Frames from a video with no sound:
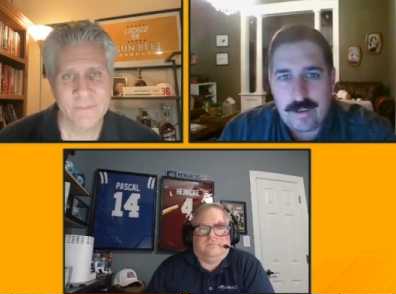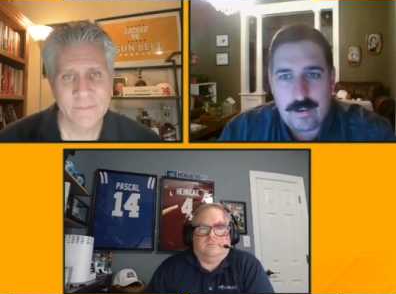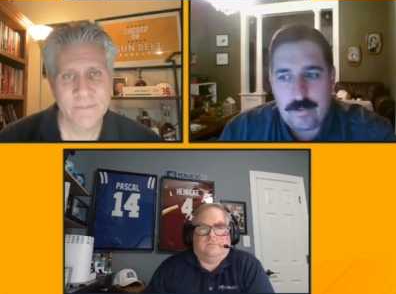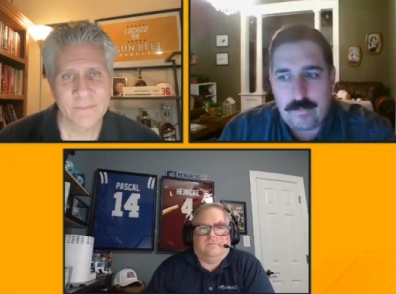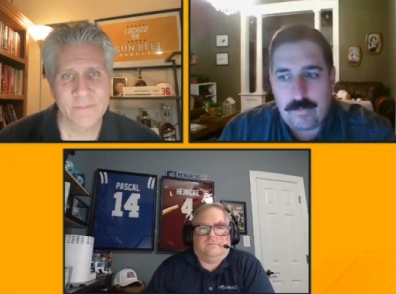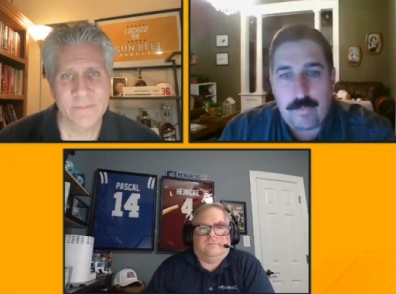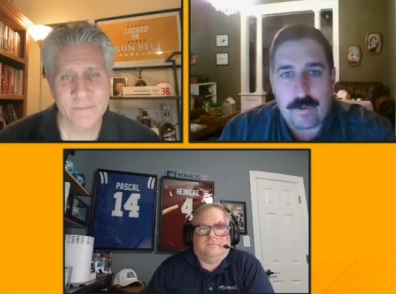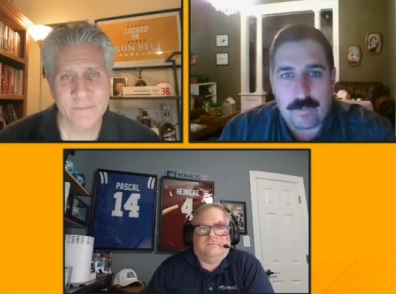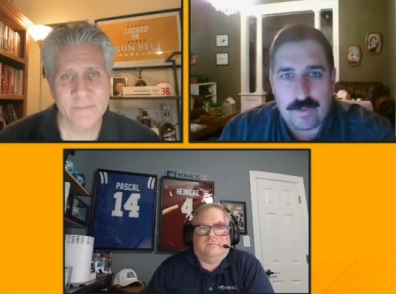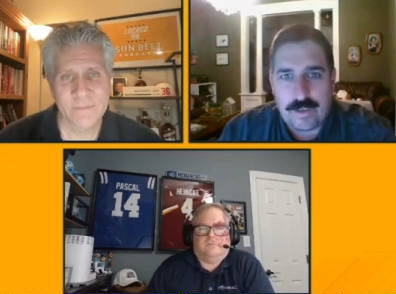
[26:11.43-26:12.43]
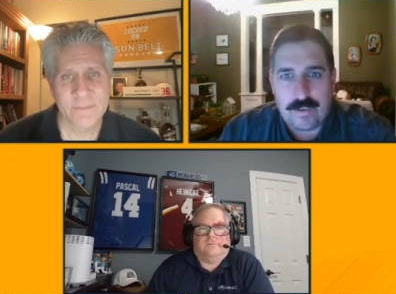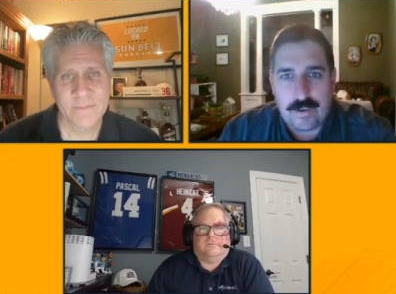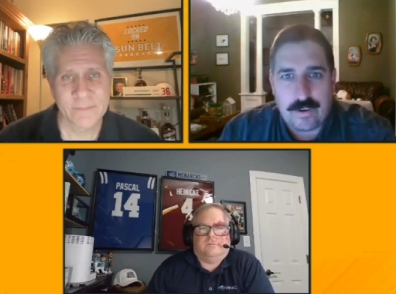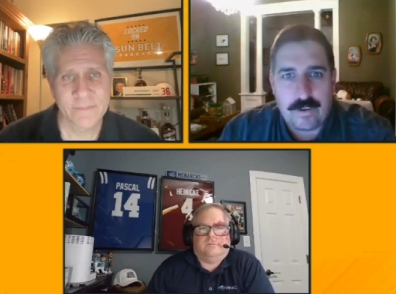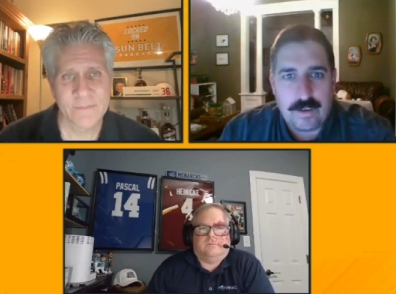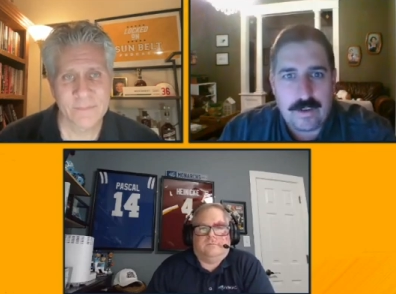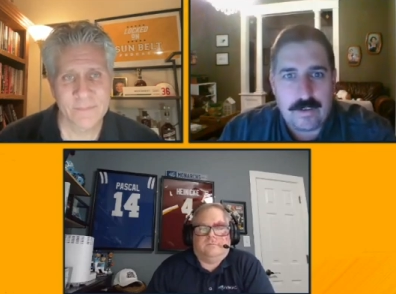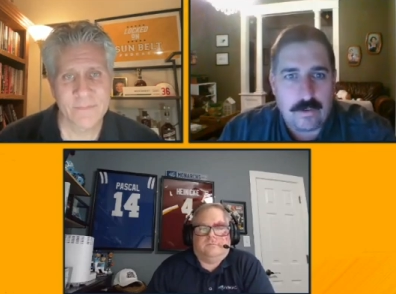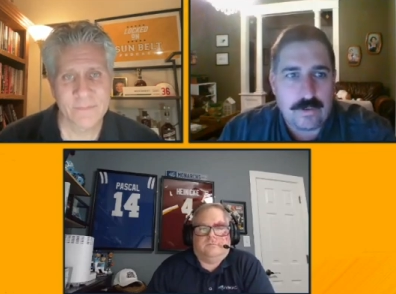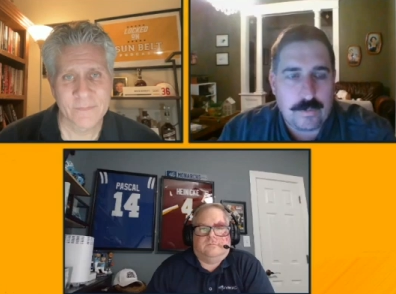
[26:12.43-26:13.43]
Speaker 1: football related are in
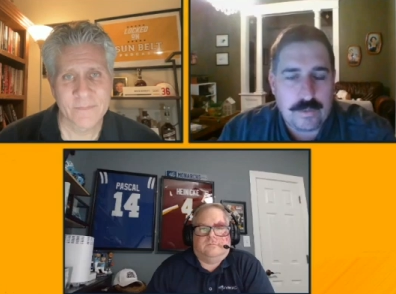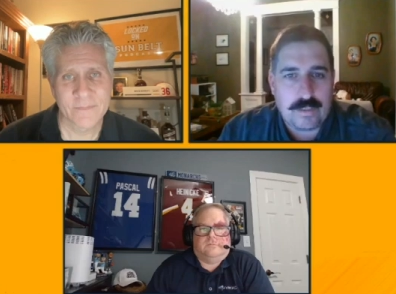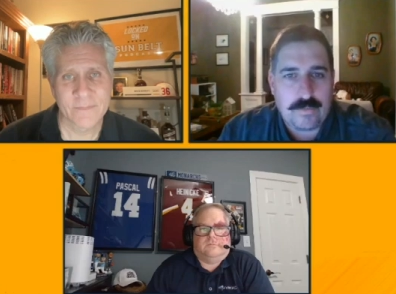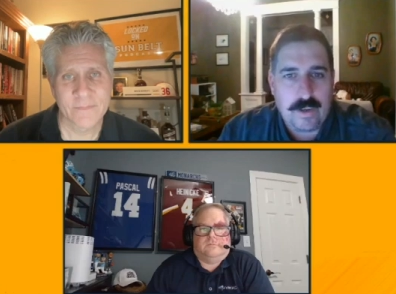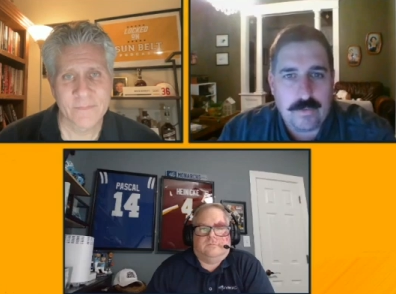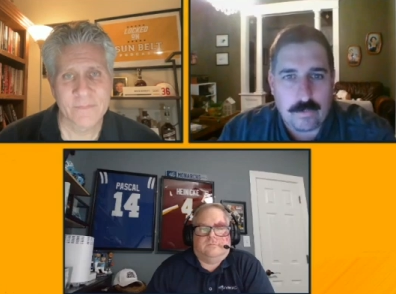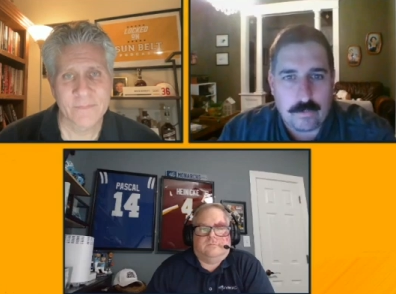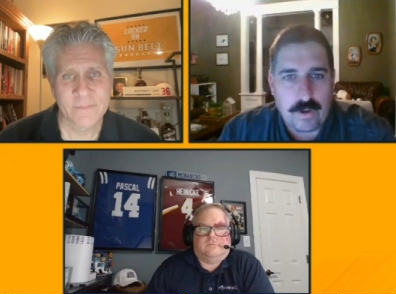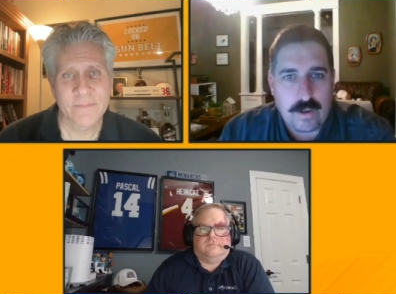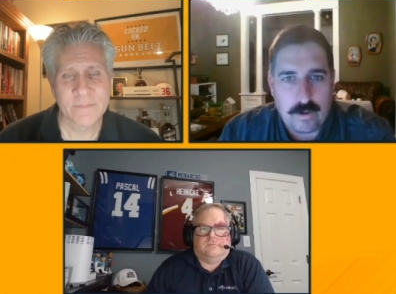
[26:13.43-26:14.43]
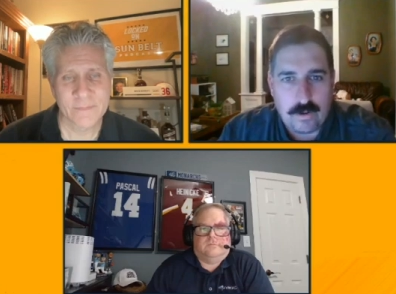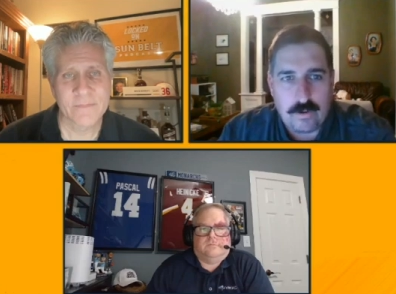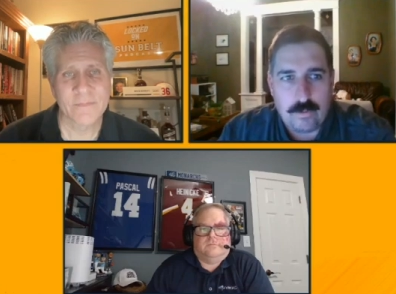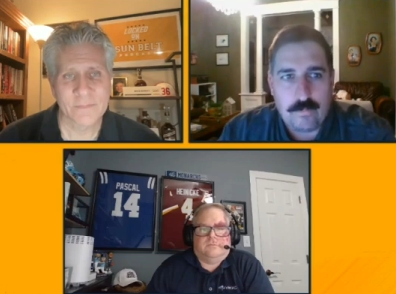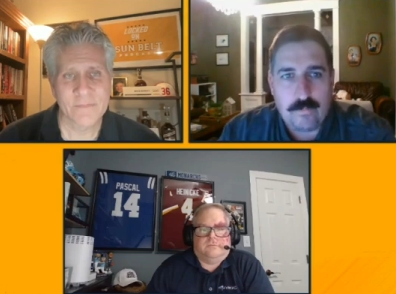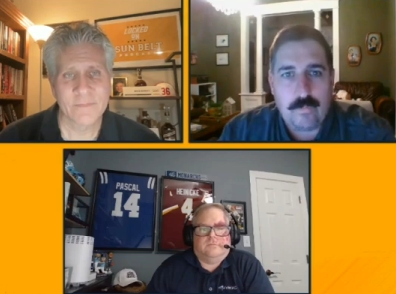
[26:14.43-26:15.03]
Old Dominion's favor. We're at home.